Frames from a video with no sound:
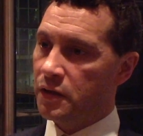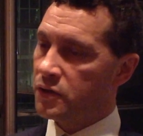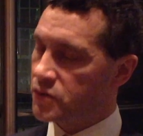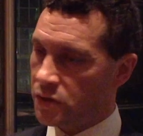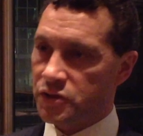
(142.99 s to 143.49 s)

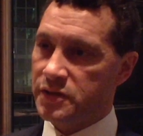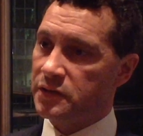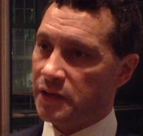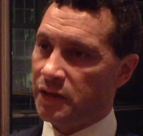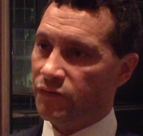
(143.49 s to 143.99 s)
Such is the
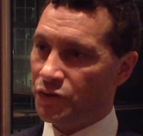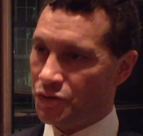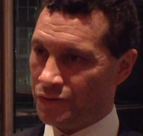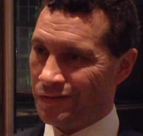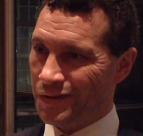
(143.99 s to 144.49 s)

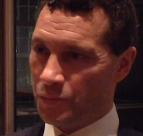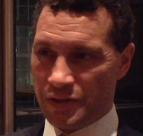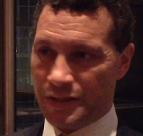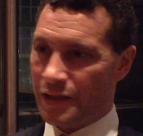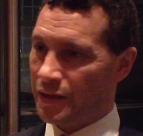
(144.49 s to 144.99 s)
diversion,
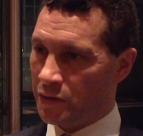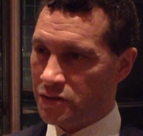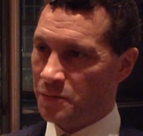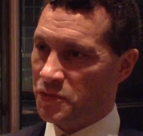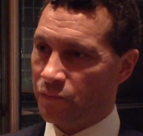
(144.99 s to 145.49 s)
particularly in
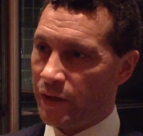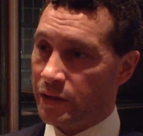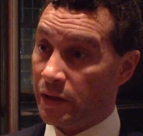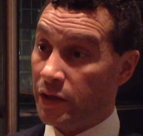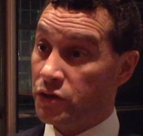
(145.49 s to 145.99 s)
terms of
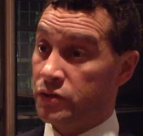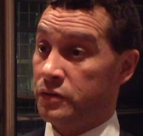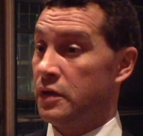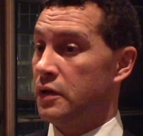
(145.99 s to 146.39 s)
regulation,